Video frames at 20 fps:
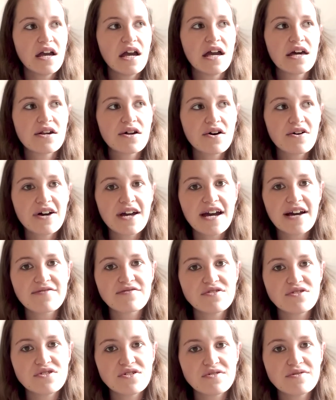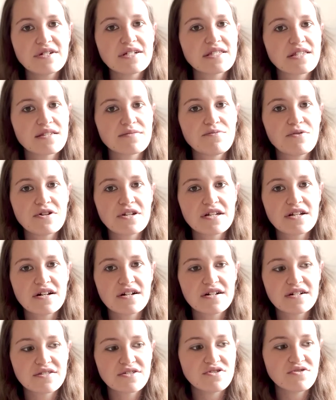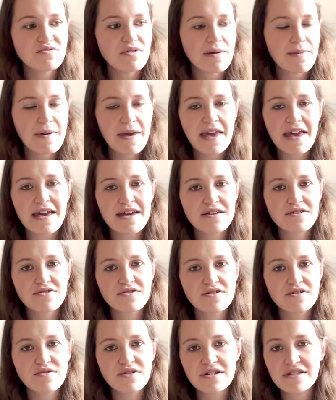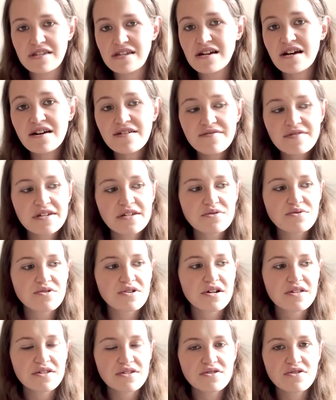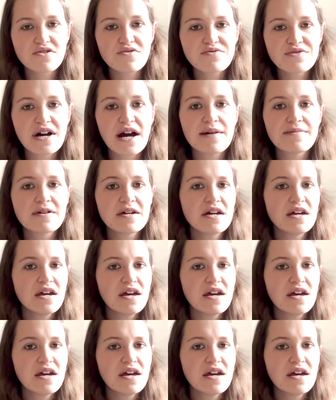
and all I have to do is just put it onto a pan or in the oven or on the stovetop